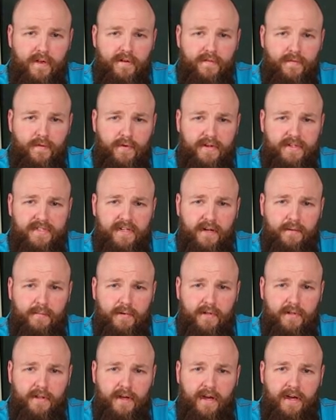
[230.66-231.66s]
For
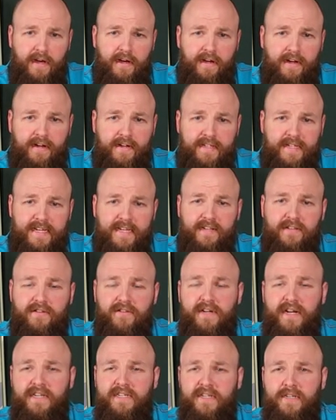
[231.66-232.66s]
example, uh, the
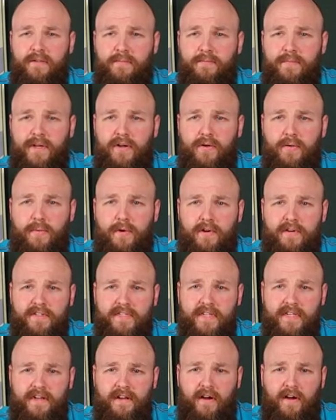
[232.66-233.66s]
International Beer Awards
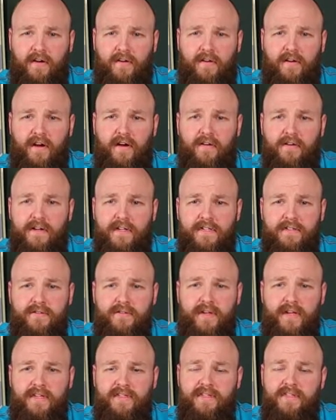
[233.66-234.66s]
in Hong Kong in
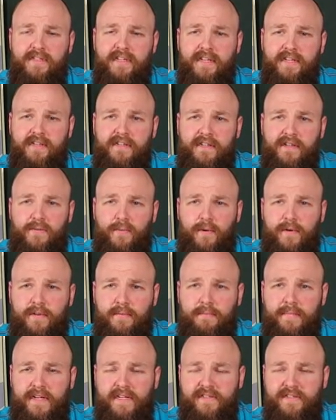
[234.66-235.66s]
2010, it
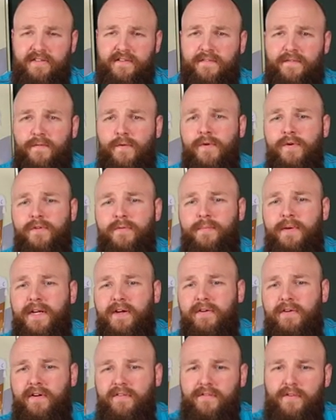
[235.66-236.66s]
won Best Fruit
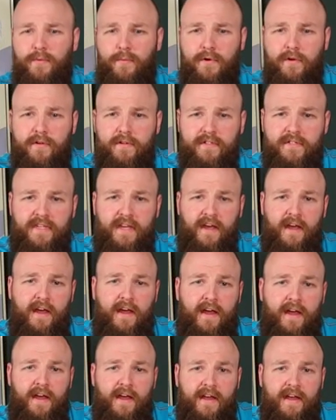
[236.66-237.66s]
Beer of the World.
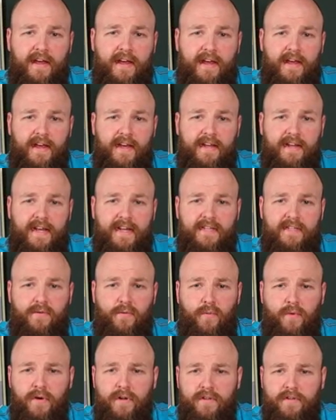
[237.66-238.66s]
And at the
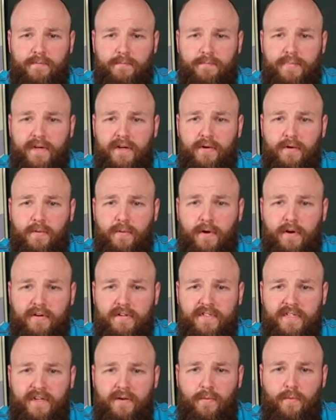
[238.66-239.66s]
World Beer
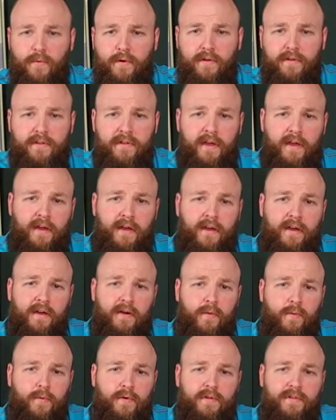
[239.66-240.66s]
Awards, it won
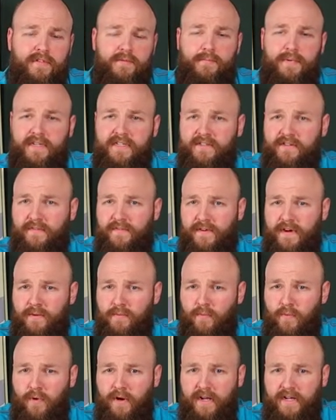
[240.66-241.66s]
World's Best
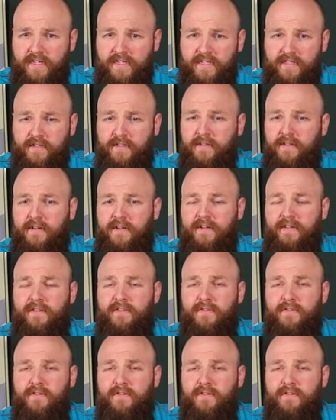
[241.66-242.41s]
Framboise uh,